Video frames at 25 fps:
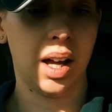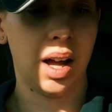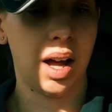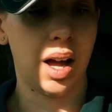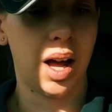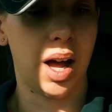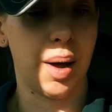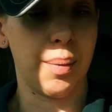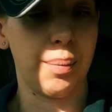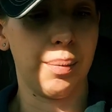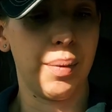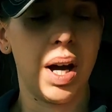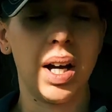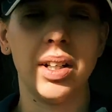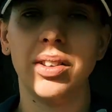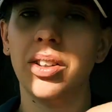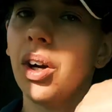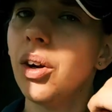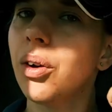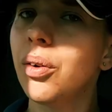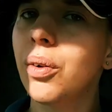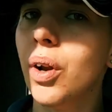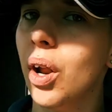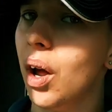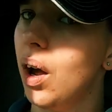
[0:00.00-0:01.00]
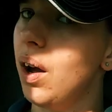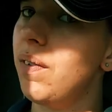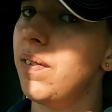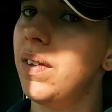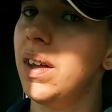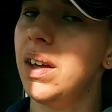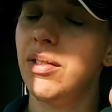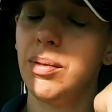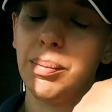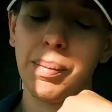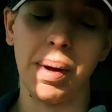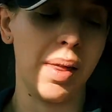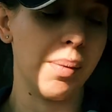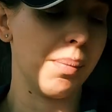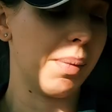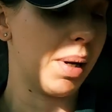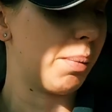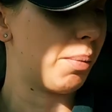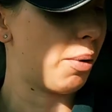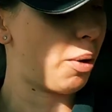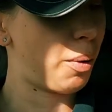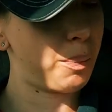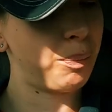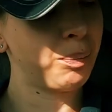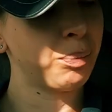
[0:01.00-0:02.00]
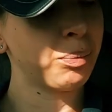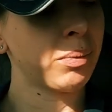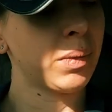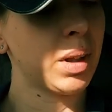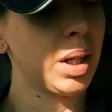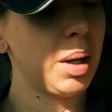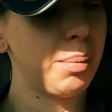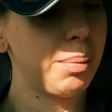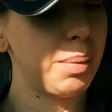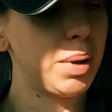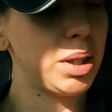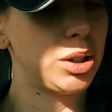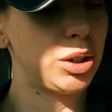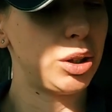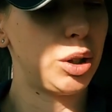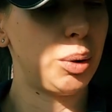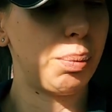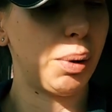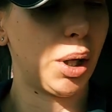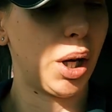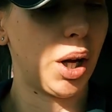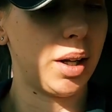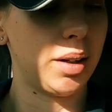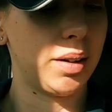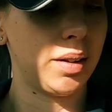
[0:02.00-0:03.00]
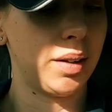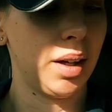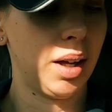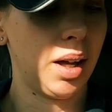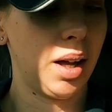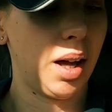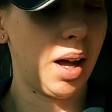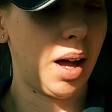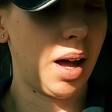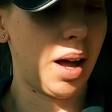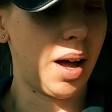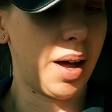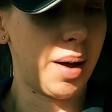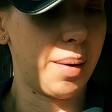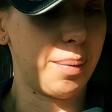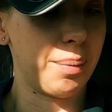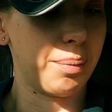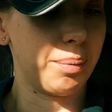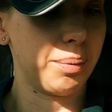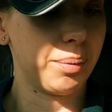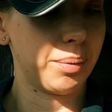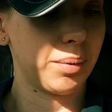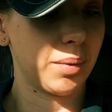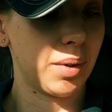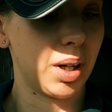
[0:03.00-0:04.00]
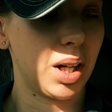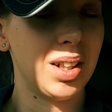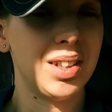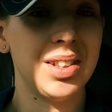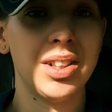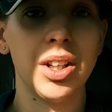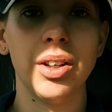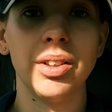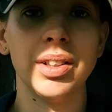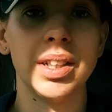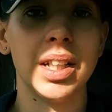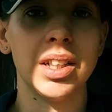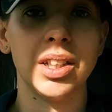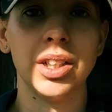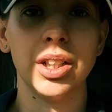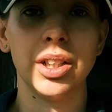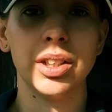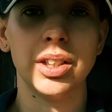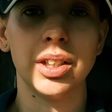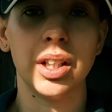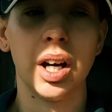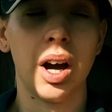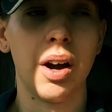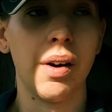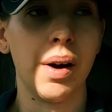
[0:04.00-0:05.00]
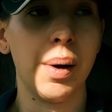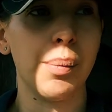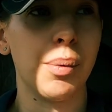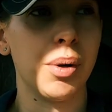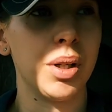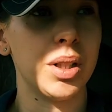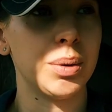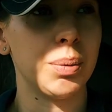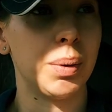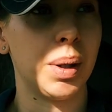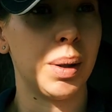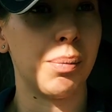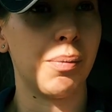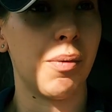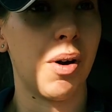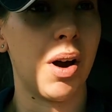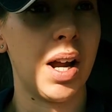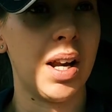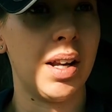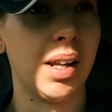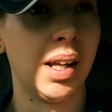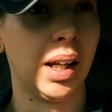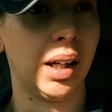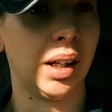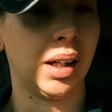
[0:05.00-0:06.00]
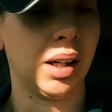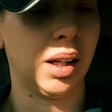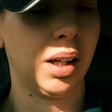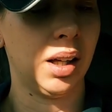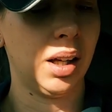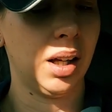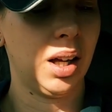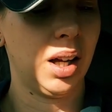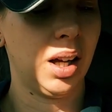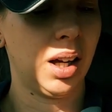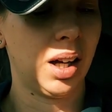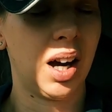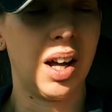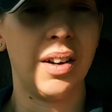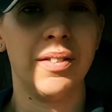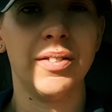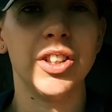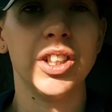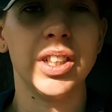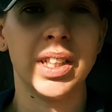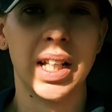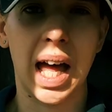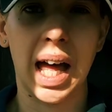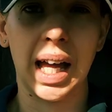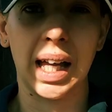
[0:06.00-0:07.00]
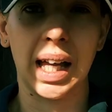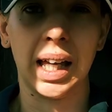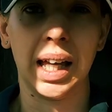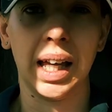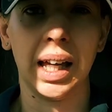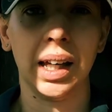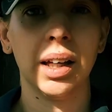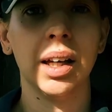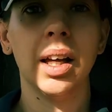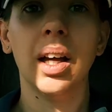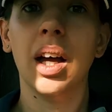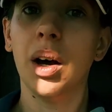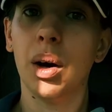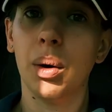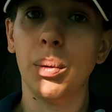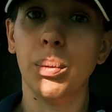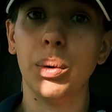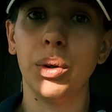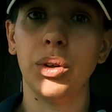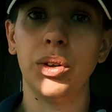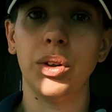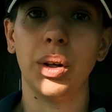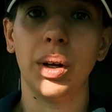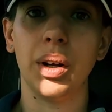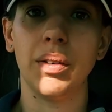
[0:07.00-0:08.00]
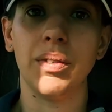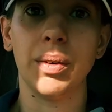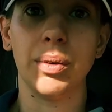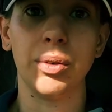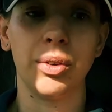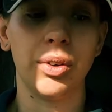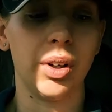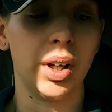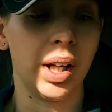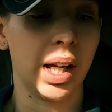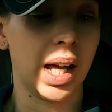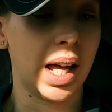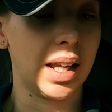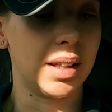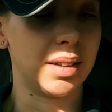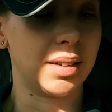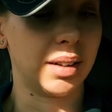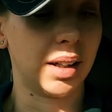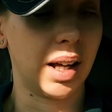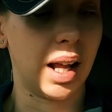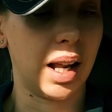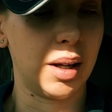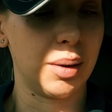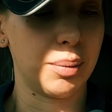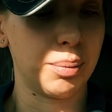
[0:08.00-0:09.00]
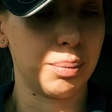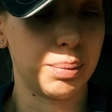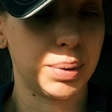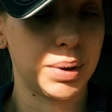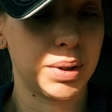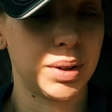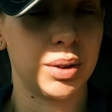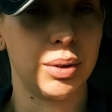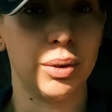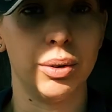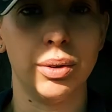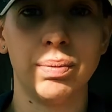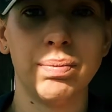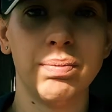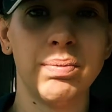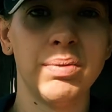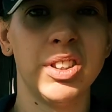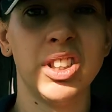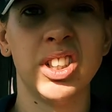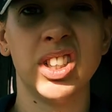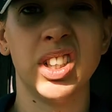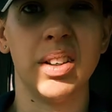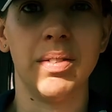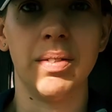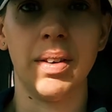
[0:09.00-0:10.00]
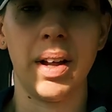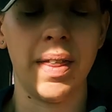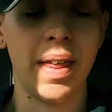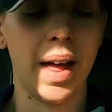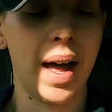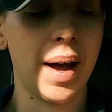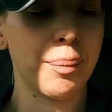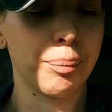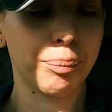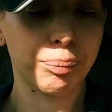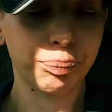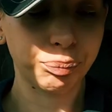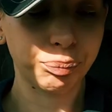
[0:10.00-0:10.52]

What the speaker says: I don't know if they even make them anymore, but it's super good. I don't tend to use the heart rate monitor when I'm riding, kind of just hacking. I would do if I was doing canter gallops or stuff like that.